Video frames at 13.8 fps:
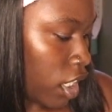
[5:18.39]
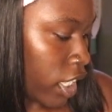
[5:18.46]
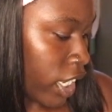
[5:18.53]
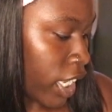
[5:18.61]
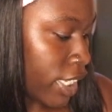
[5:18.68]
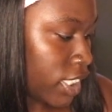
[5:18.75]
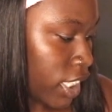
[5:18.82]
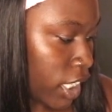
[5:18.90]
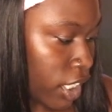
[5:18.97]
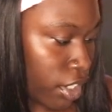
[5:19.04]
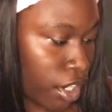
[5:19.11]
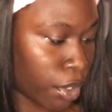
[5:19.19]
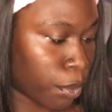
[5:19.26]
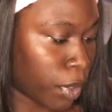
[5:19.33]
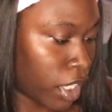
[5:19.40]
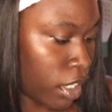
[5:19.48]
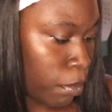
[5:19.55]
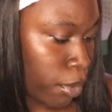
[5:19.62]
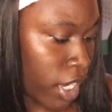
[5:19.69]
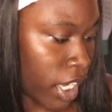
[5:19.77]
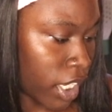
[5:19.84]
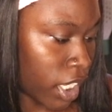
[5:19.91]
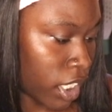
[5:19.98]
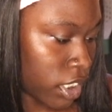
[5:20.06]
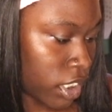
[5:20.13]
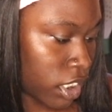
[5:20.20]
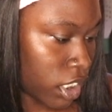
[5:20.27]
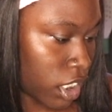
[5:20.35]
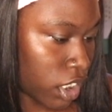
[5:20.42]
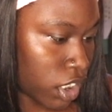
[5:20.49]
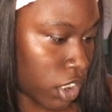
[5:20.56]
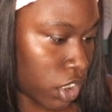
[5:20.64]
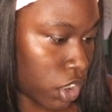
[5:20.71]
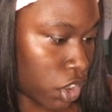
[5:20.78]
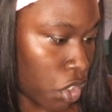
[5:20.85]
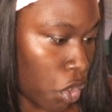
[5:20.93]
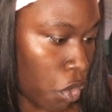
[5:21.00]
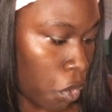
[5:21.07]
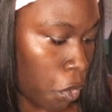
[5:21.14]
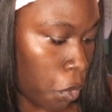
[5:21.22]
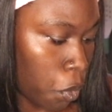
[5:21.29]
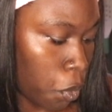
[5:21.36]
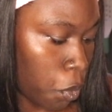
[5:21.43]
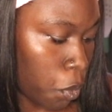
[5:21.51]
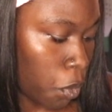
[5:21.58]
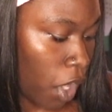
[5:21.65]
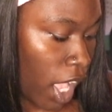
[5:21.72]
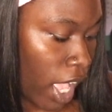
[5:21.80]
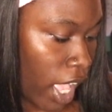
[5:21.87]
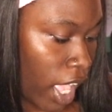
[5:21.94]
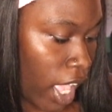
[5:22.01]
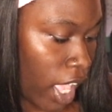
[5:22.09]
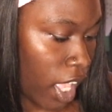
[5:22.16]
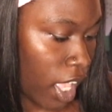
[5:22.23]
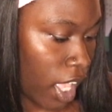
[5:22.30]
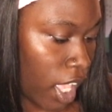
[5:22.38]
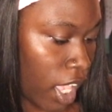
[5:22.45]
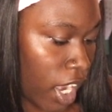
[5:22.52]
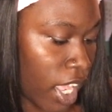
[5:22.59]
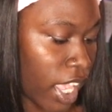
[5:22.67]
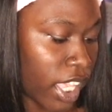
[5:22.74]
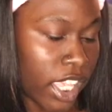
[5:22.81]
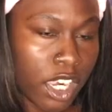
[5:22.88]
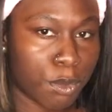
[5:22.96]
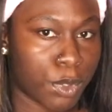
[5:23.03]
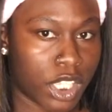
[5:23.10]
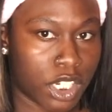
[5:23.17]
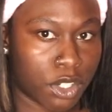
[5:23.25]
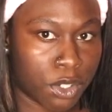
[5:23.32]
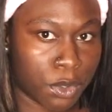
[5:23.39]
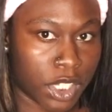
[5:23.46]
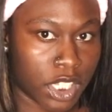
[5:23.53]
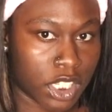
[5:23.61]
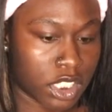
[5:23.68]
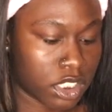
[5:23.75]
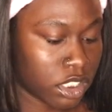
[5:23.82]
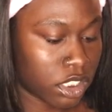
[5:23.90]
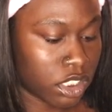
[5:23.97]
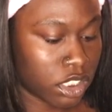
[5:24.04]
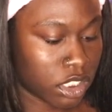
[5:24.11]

like I said, they're Korean products. So, and I can't read Korean.